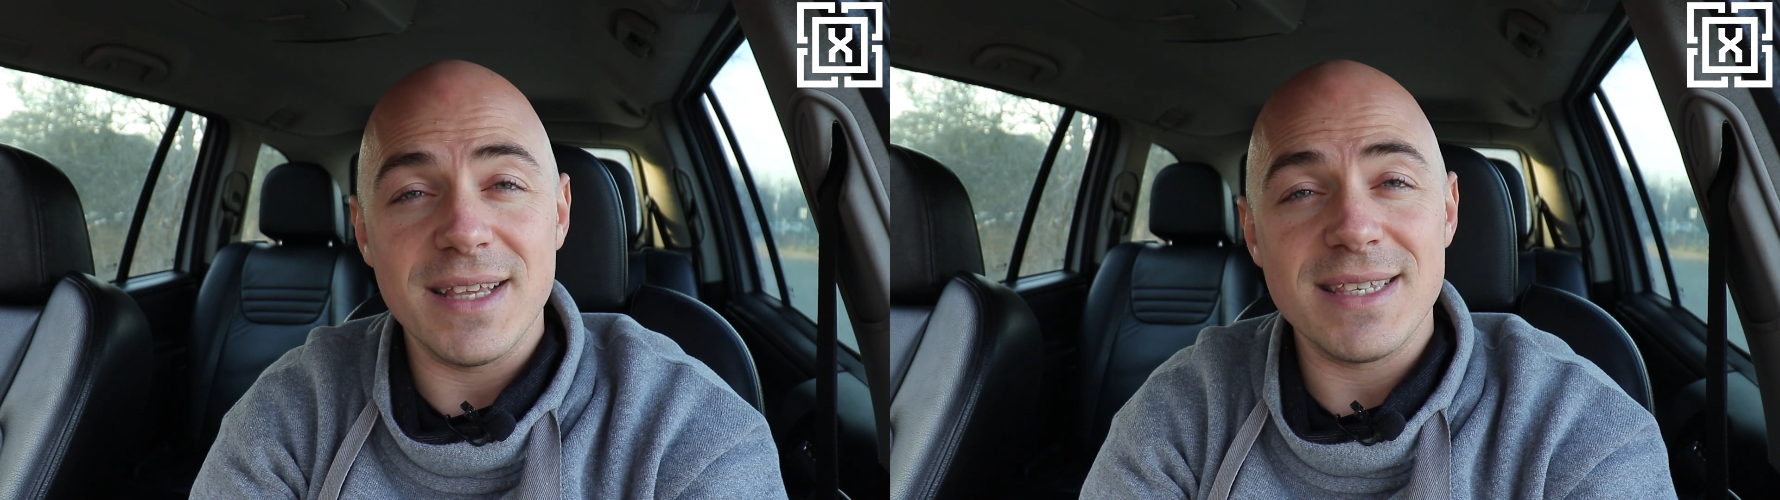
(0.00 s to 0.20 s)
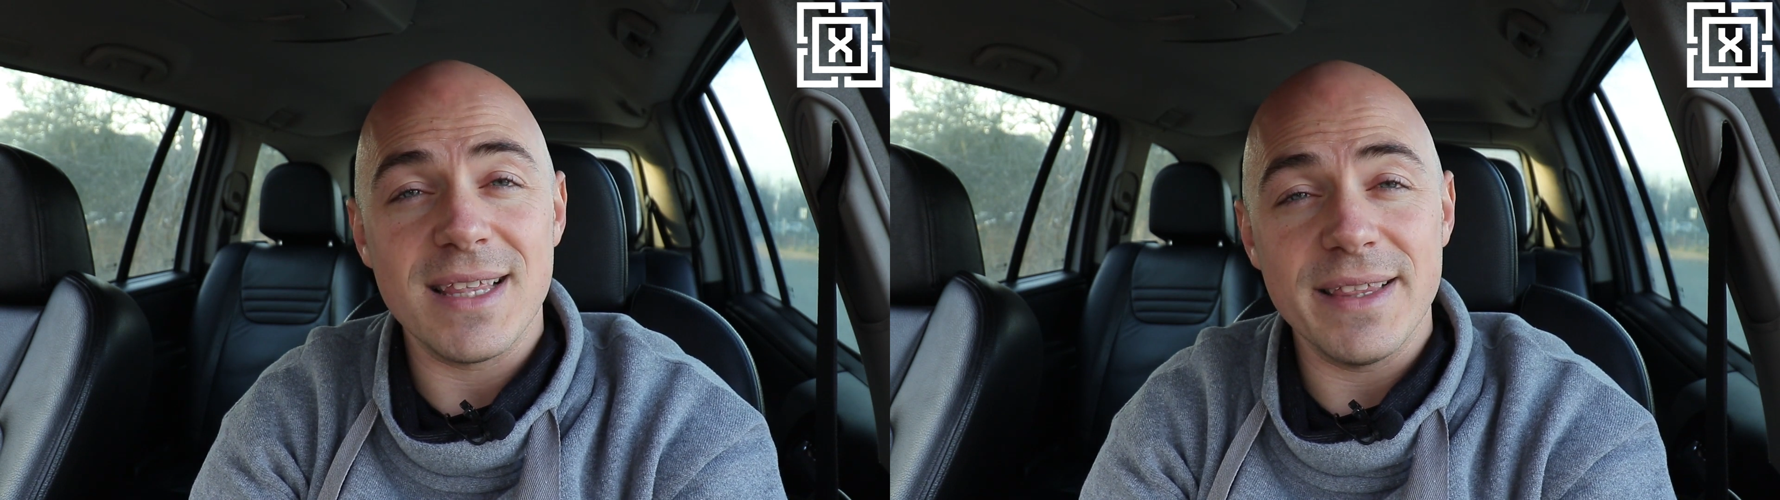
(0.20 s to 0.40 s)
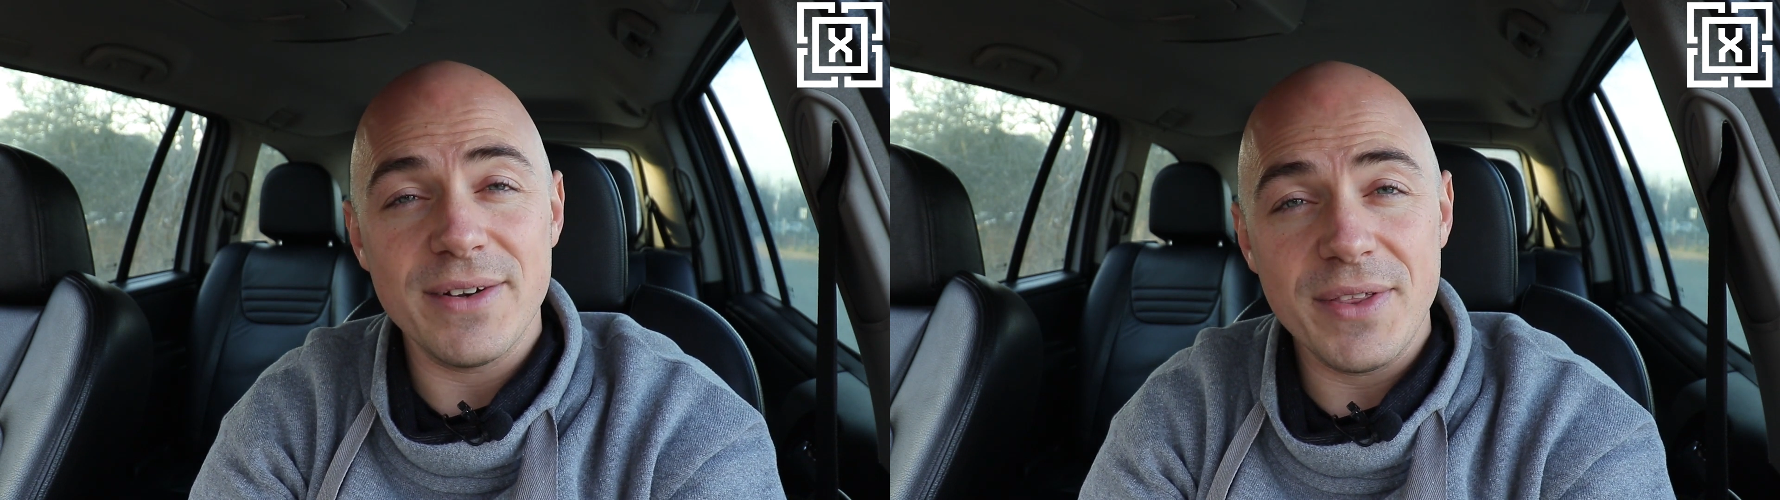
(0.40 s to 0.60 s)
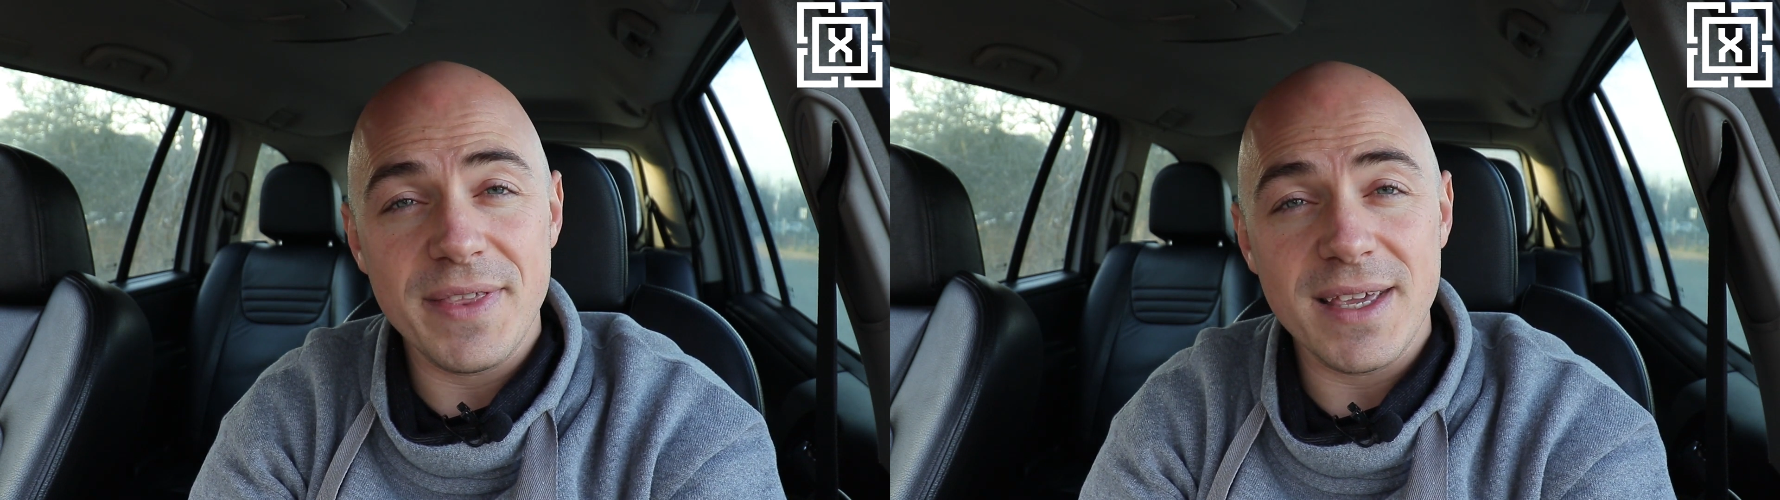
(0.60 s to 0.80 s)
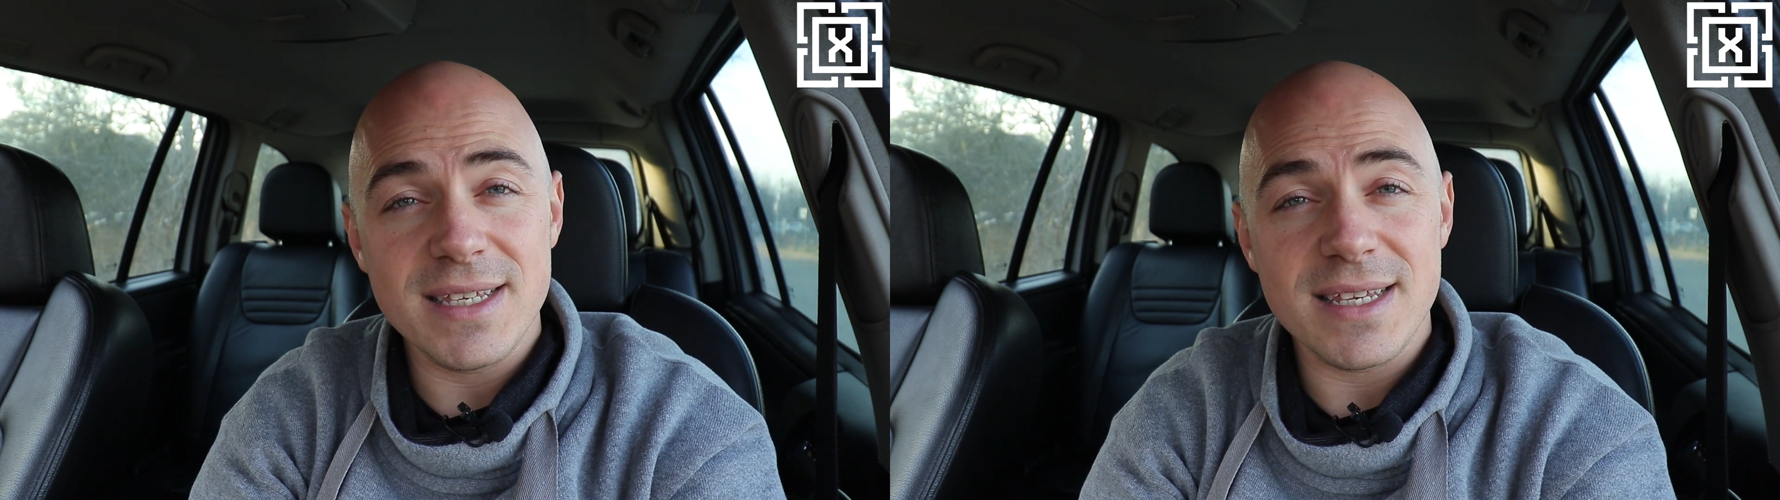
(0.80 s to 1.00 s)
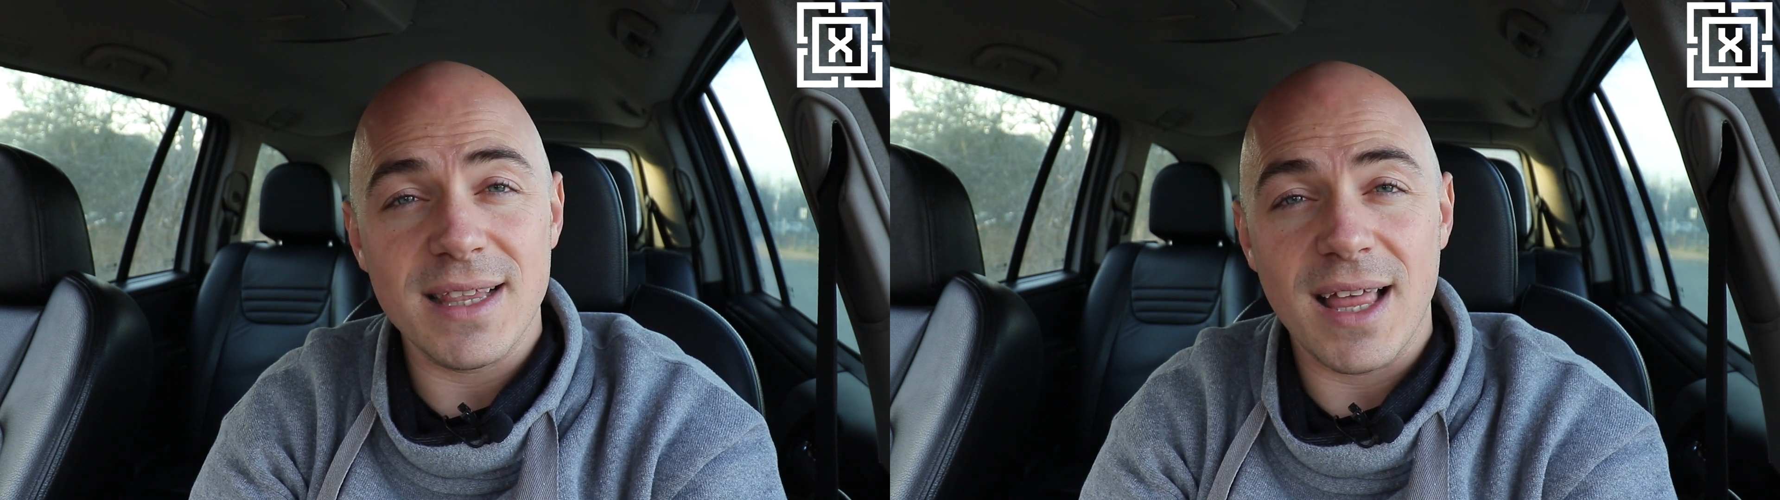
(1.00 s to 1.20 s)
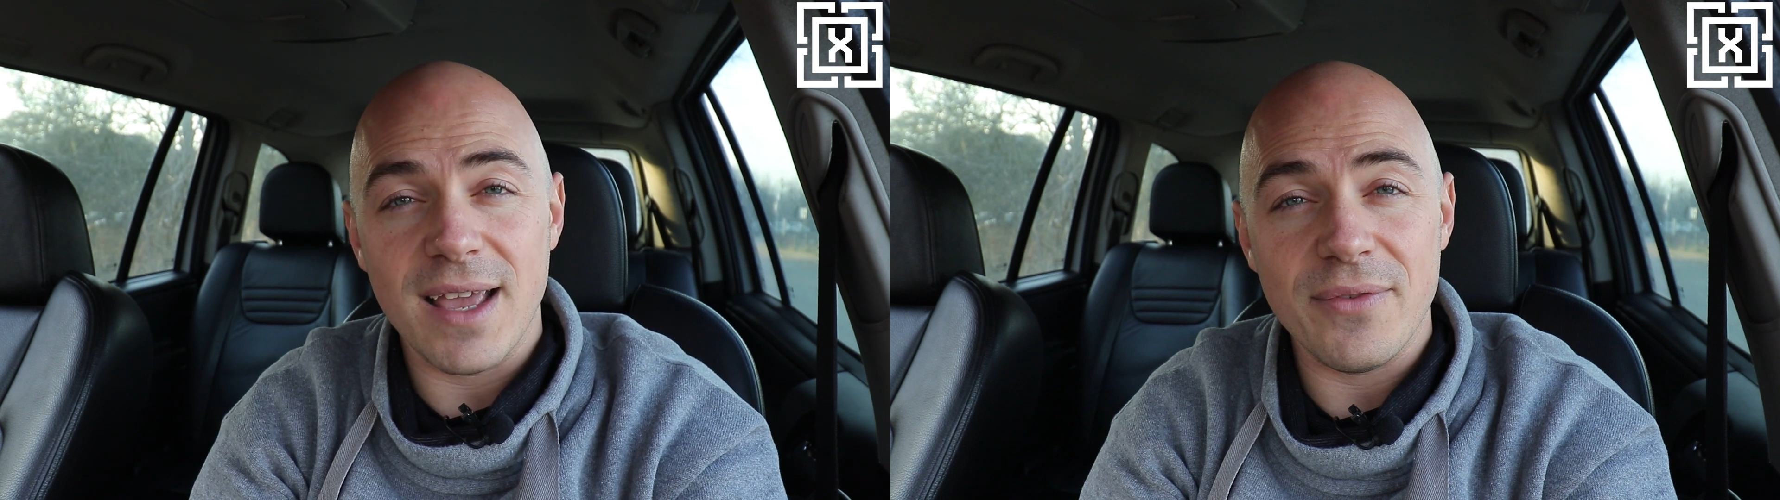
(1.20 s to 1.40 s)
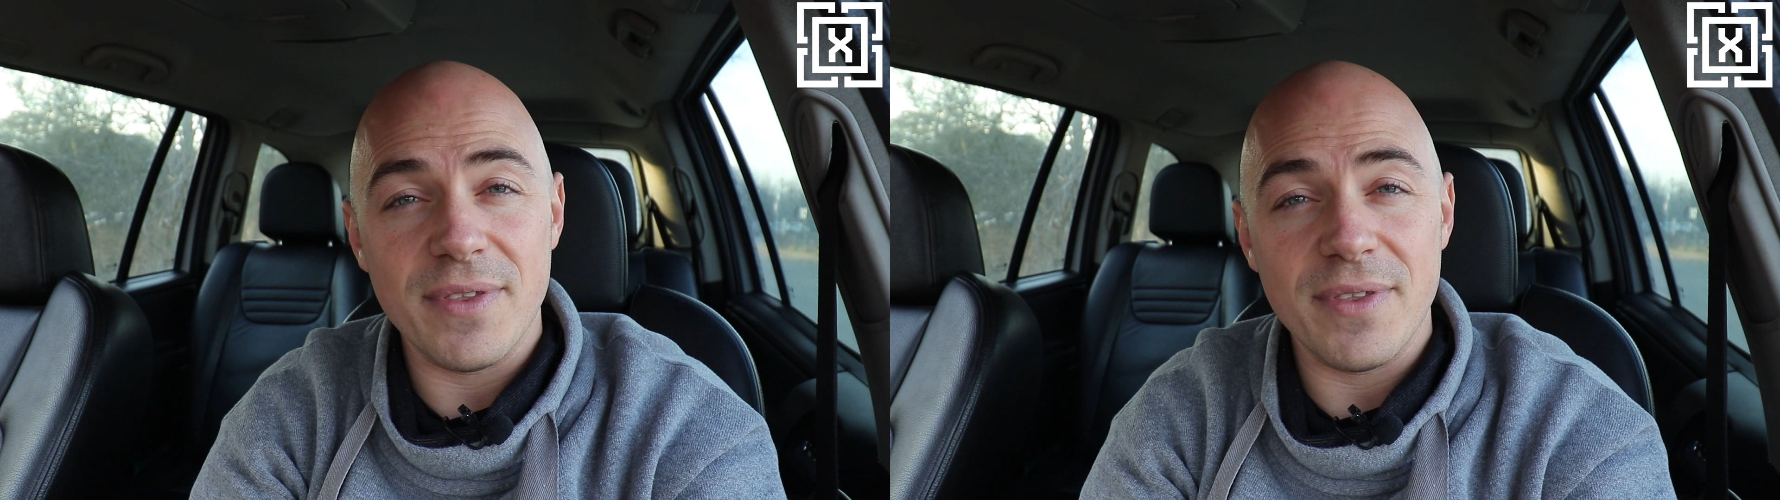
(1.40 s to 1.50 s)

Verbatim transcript: It's the little things in life